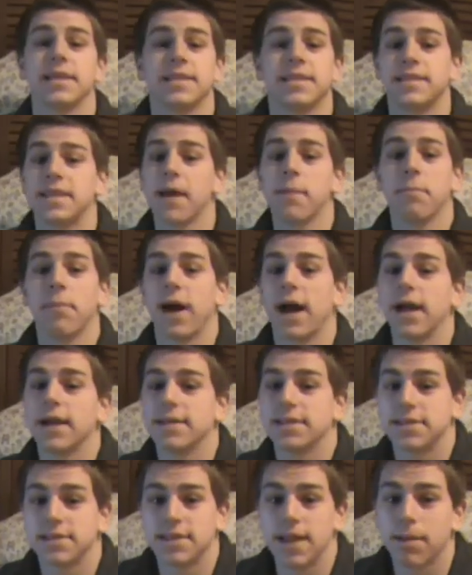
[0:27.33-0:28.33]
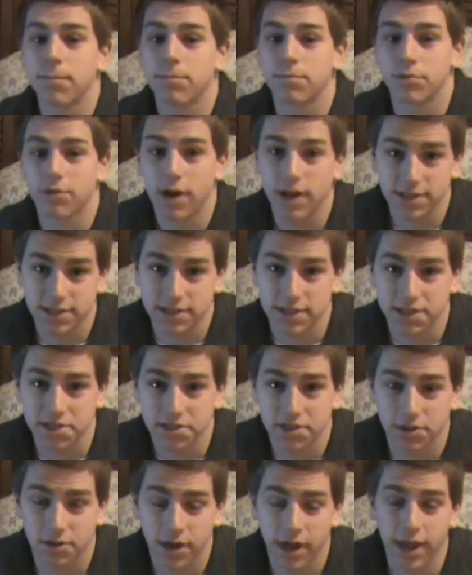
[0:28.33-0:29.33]
step-by-step process,
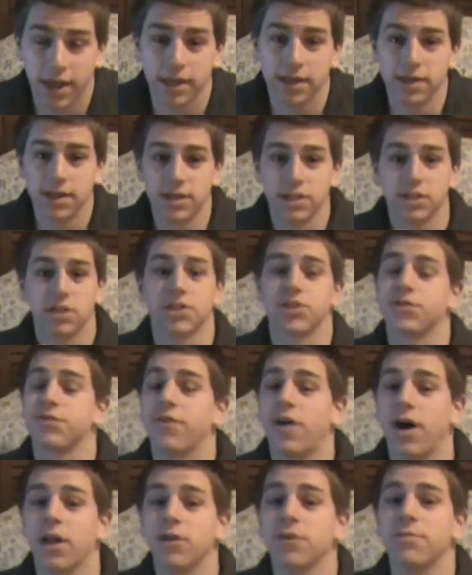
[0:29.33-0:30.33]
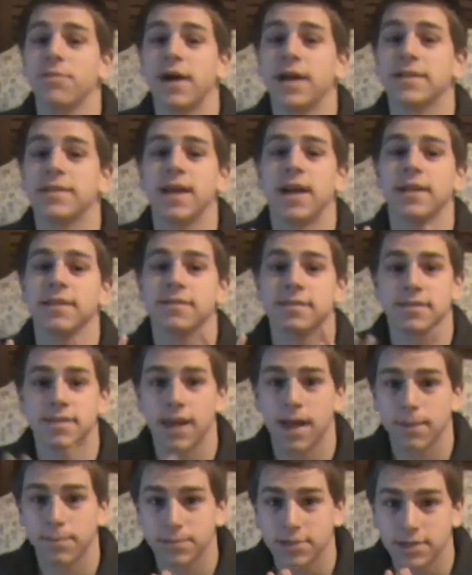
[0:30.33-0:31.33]
okay? Just follow my 10
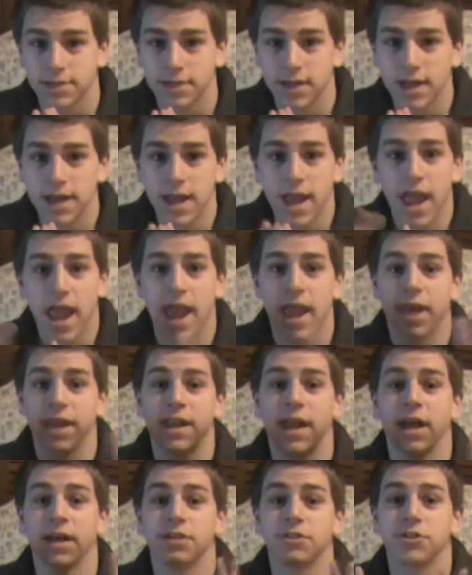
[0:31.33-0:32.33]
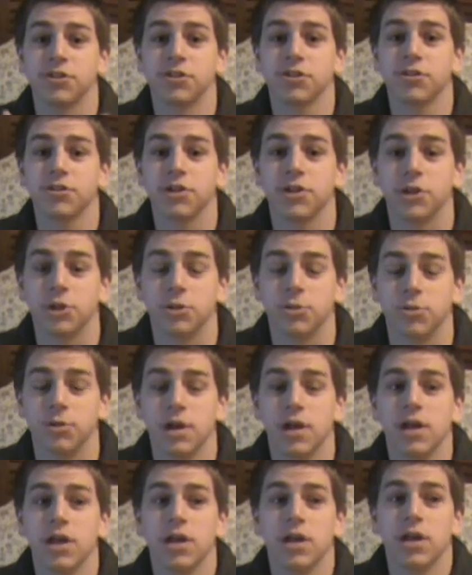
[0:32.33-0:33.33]
steps, and I assure you,
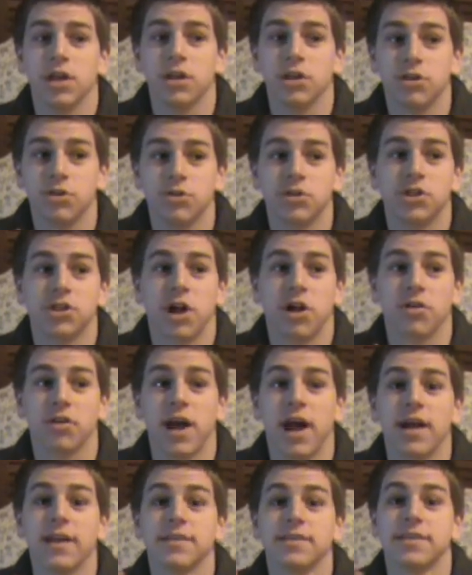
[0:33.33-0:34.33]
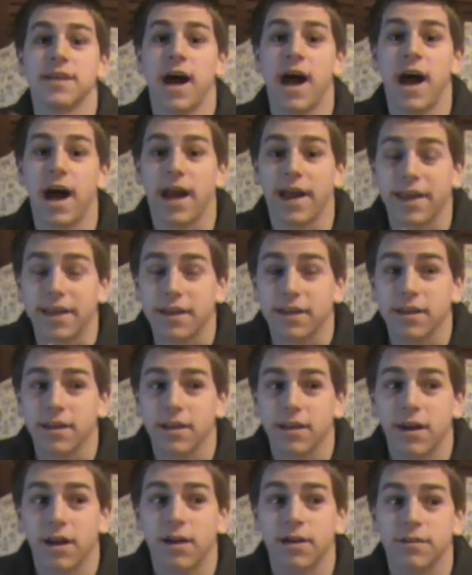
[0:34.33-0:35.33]
you shall not die
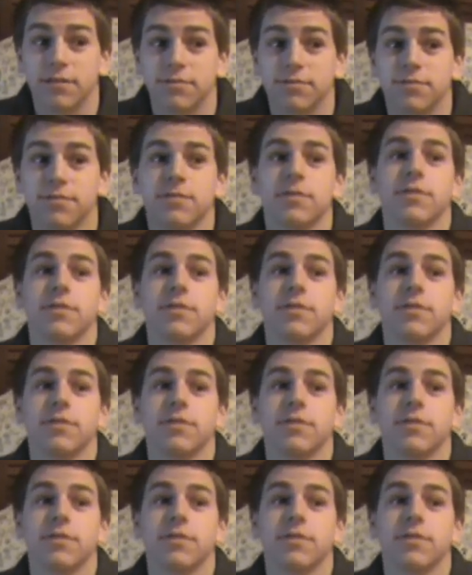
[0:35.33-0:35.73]
of